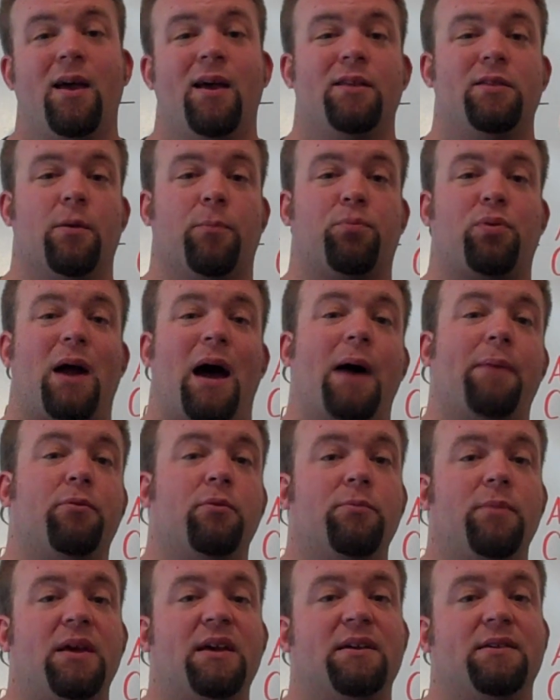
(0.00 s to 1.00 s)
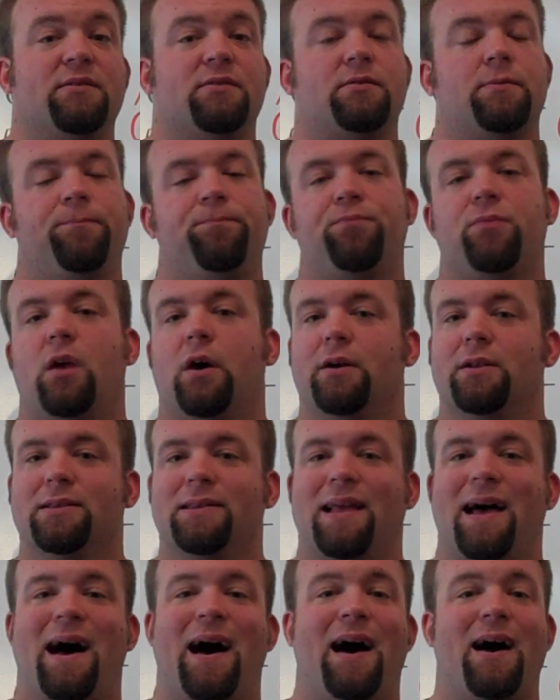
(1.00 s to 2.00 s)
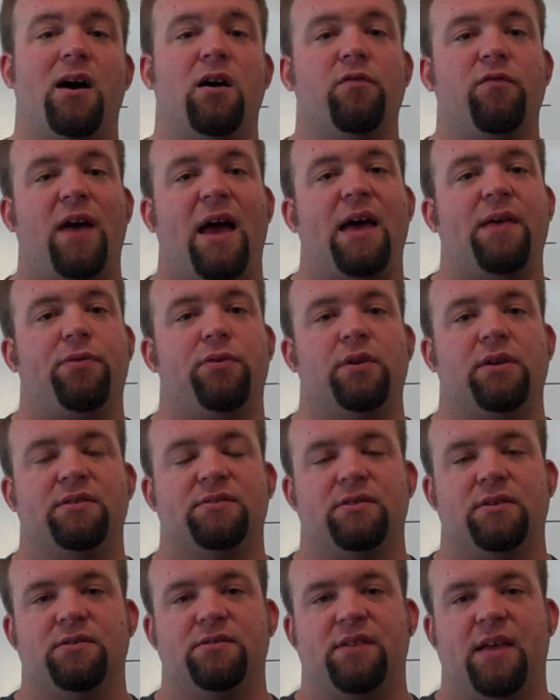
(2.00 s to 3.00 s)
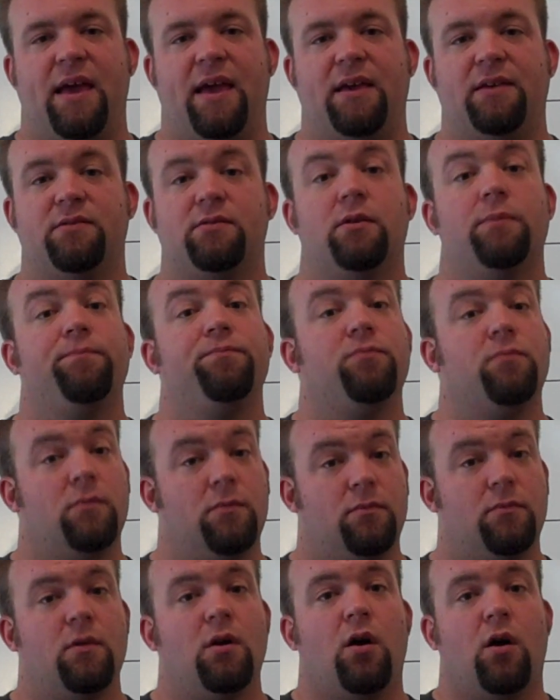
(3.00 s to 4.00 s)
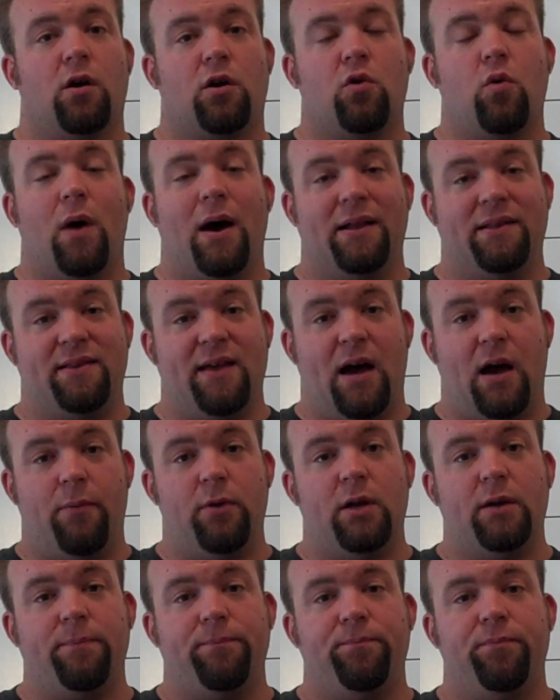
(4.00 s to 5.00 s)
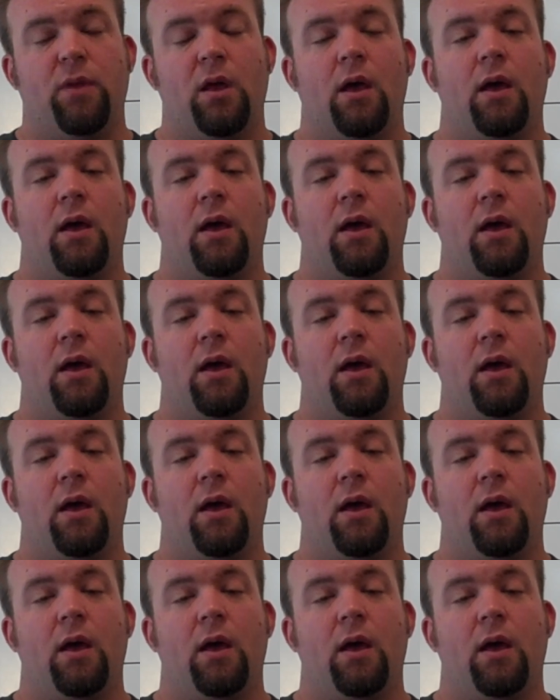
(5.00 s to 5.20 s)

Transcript: The problem is, a lot of athletes these days are quad dominant,